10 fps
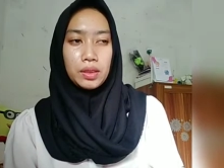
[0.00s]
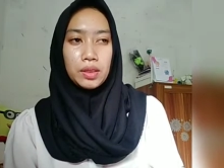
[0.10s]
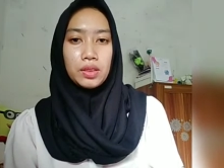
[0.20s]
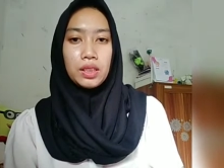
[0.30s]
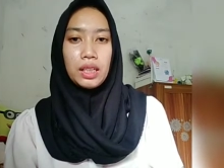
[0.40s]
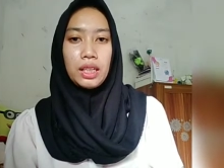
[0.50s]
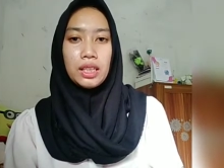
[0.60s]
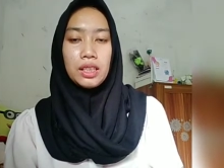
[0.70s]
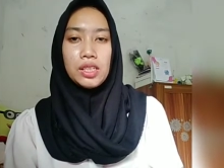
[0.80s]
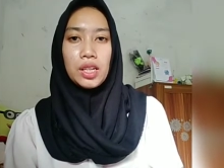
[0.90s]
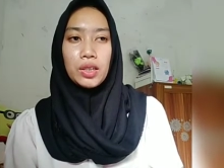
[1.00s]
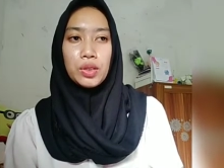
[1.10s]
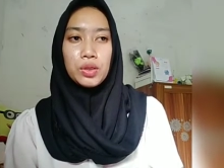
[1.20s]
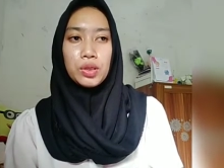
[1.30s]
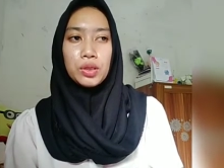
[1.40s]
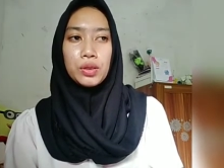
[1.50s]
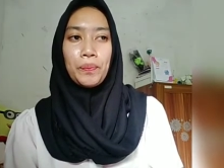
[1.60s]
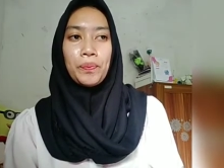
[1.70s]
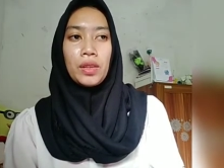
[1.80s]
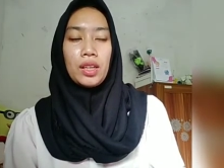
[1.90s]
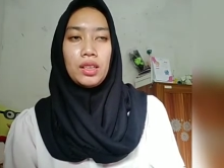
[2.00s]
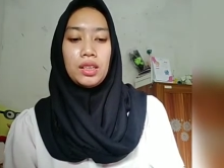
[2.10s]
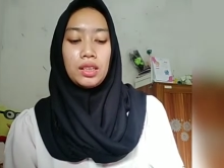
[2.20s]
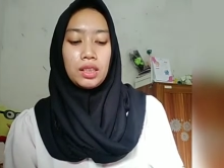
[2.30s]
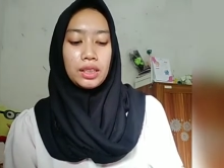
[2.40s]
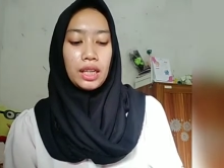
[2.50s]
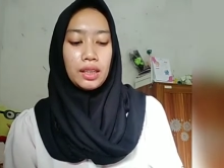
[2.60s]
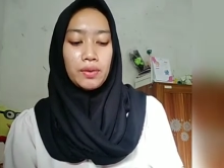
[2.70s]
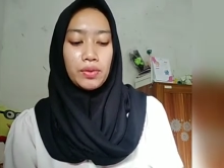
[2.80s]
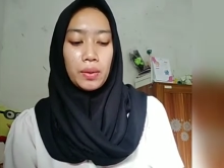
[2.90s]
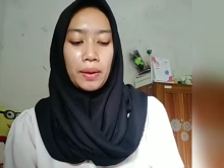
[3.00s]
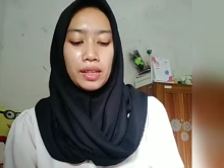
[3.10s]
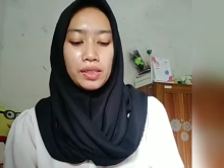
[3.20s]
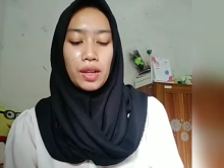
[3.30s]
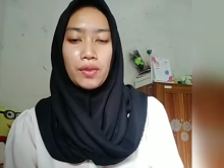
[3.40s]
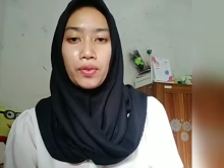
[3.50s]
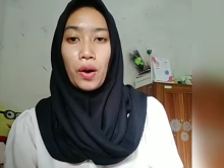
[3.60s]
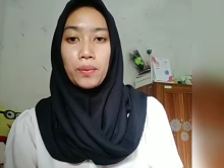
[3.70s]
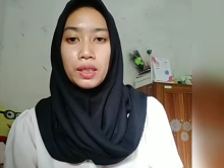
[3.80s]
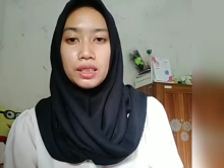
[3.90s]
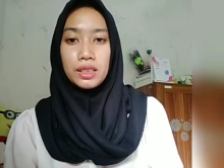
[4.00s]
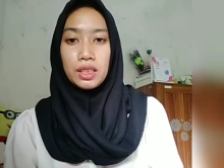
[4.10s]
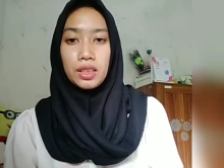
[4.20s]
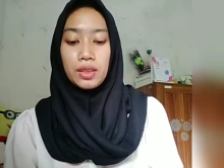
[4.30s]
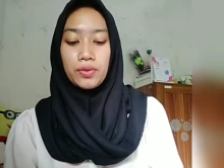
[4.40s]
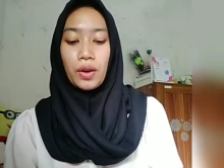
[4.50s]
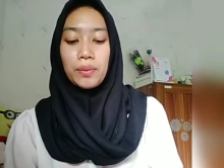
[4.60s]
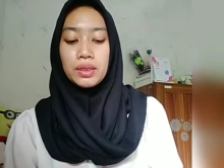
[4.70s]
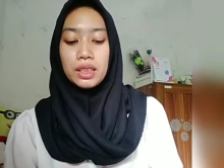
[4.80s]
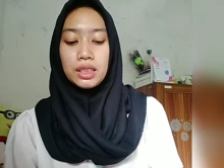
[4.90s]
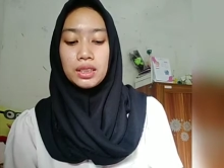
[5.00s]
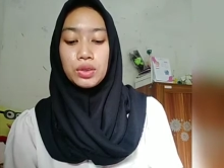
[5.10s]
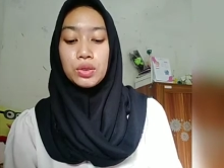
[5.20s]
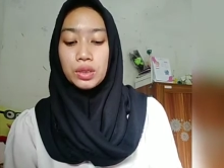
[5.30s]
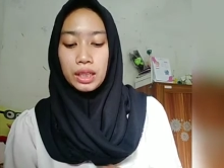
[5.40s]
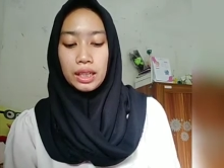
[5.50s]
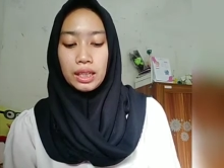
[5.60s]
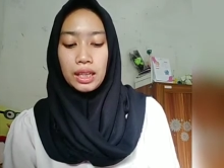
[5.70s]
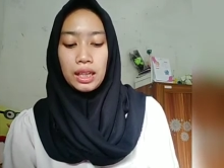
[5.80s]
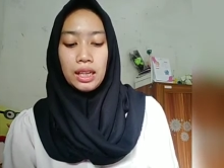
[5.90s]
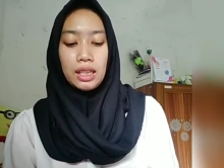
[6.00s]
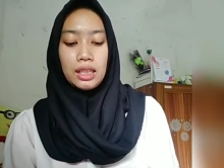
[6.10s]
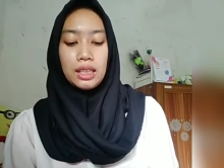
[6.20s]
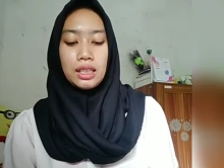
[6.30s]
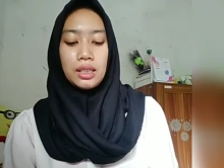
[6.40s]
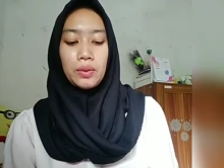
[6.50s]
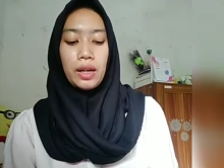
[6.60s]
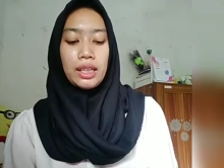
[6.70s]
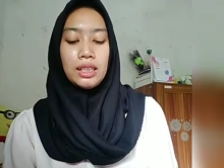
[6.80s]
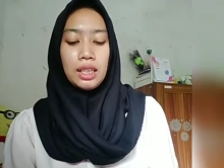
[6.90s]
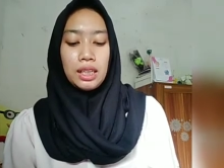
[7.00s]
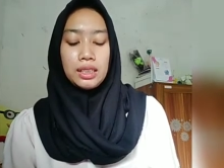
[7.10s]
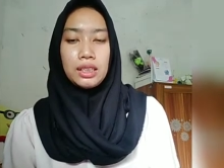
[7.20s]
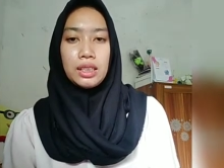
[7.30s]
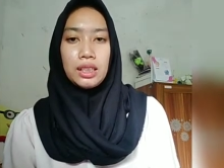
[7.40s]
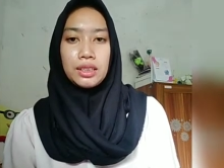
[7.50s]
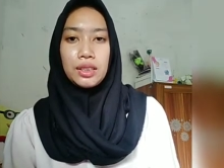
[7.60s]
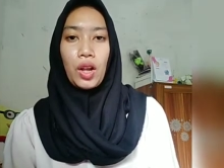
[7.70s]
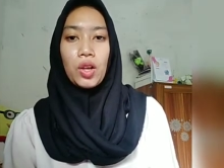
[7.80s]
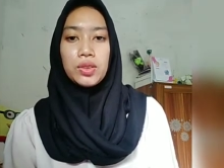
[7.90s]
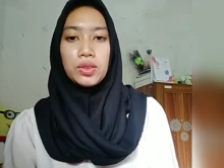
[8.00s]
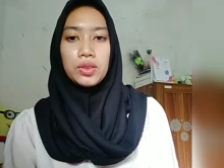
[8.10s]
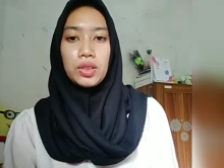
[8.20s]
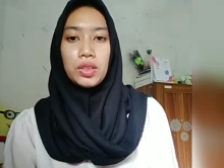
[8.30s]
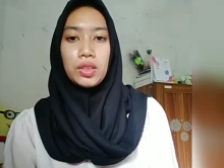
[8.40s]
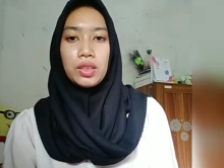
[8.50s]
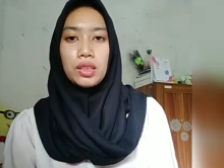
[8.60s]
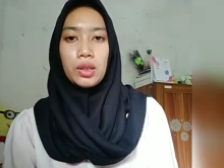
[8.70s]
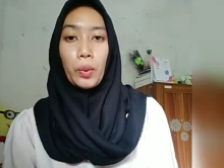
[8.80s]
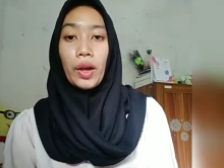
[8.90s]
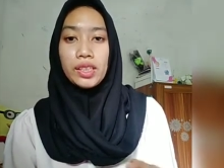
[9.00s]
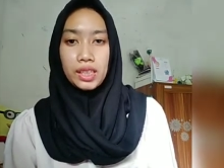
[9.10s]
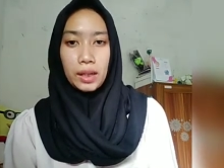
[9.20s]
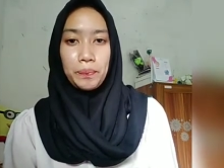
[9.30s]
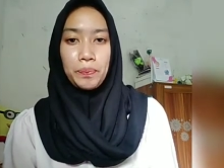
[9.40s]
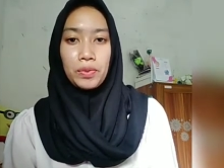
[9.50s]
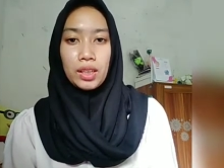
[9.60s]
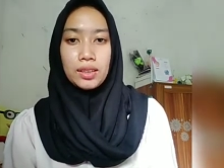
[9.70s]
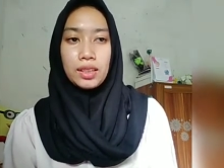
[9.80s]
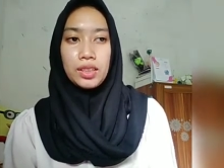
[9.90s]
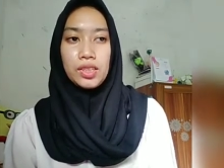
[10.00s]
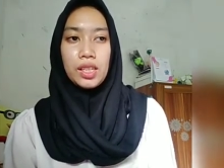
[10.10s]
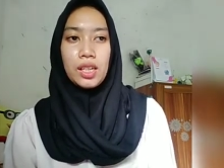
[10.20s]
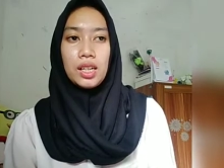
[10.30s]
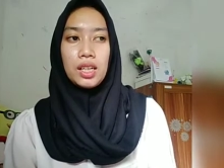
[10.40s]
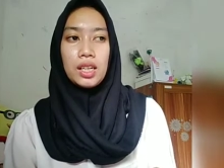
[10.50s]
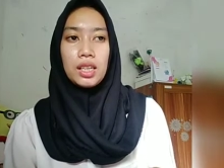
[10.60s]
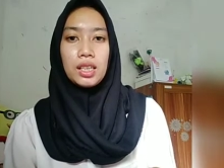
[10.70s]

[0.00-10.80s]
Usually the teacher used to get information from the student, while the closed question, the teacher